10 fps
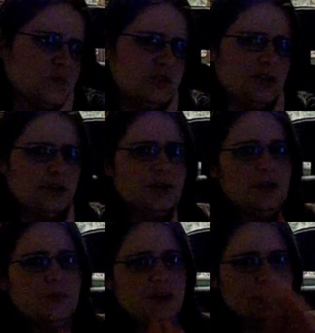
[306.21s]

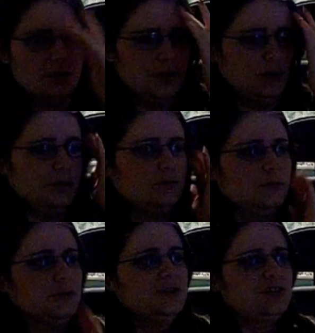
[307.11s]
starting up a guild in Guild
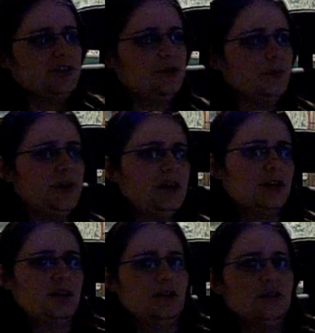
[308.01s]
Wars so we
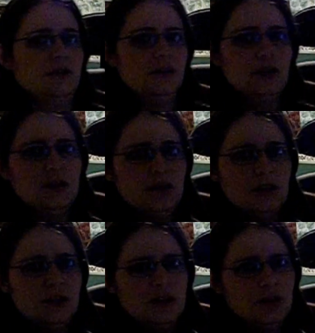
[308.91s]
can
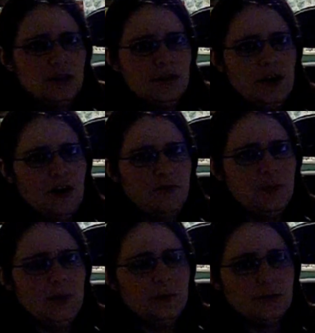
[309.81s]

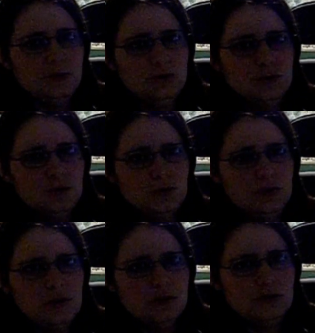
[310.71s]
have people to
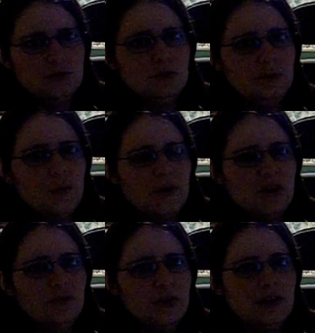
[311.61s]
talk to when we
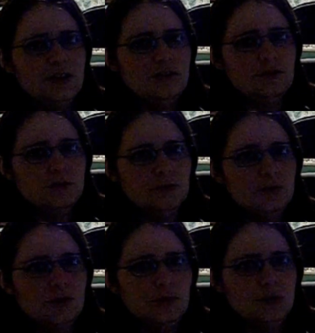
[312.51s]
get ready to
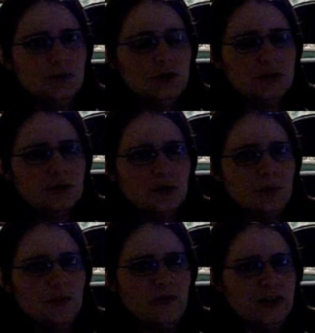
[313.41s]
do
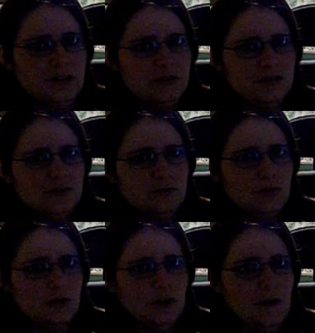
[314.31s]
group events
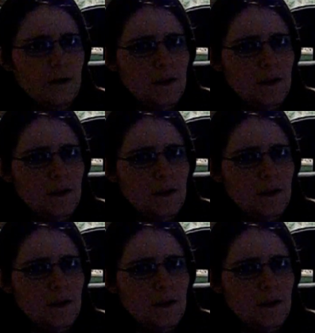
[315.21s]
or